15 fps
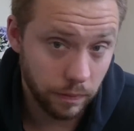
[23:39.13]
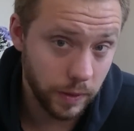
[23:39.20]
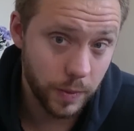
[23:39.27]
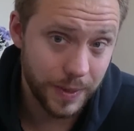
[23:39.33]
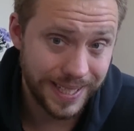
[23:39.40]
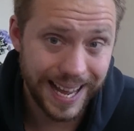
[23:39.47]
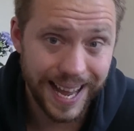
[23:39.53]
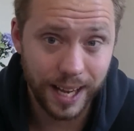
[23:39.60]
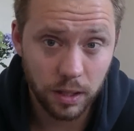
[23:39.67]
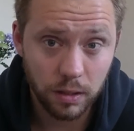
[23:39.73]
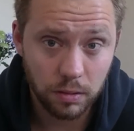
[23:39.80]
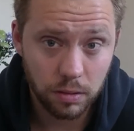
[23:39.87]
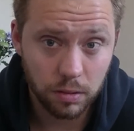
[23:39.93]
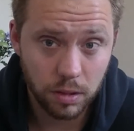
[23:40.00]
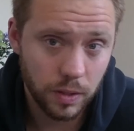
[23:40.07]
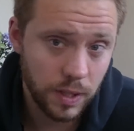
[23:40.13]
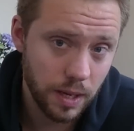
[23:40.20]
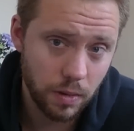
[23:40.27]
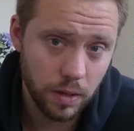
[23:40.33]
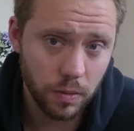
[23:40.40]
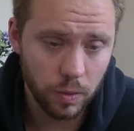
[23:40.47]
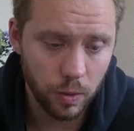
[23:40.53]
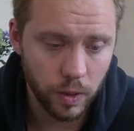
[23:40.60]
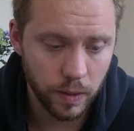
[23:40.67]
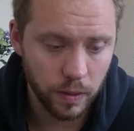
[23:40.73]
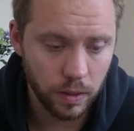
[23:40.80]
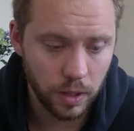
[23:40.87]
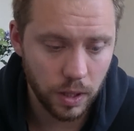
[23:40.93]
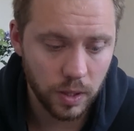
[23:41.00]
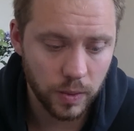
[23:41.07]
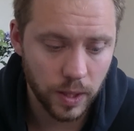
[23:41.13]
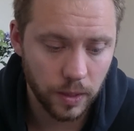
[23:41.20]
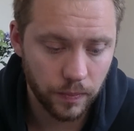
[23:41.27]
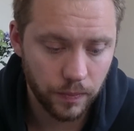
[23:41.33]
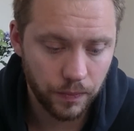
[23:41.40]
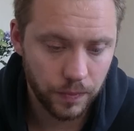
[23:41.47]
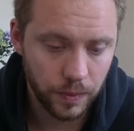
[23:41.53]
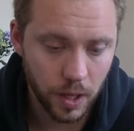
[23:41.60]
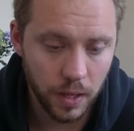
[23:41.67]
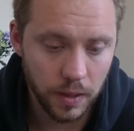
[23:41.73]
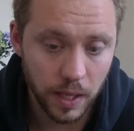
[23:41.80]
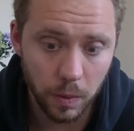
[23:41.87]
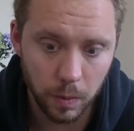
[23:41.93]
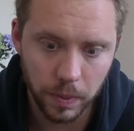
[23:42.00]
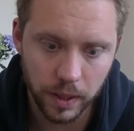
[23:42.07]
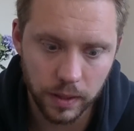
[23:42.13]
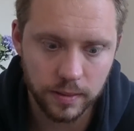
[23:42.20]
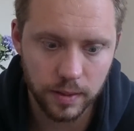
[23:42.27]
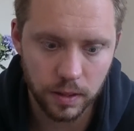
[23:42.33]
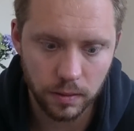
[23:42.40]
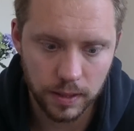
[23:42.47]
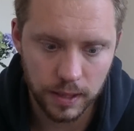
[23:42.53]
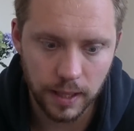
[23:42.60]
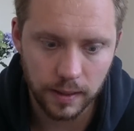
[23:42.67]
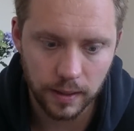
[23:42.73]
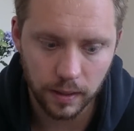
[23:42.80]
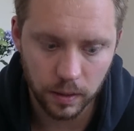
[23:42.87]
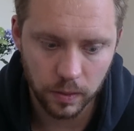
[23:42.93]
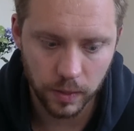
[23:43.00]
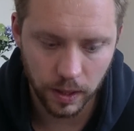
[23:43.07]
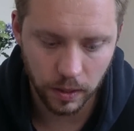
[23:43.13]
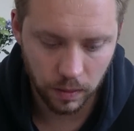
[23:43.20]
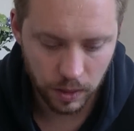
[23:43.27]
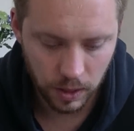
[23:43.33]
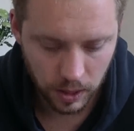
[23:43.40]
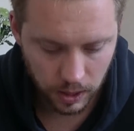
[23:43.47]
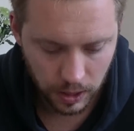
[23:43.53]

Few attacks, so they're an alright unit as well. They would be considered taking as well.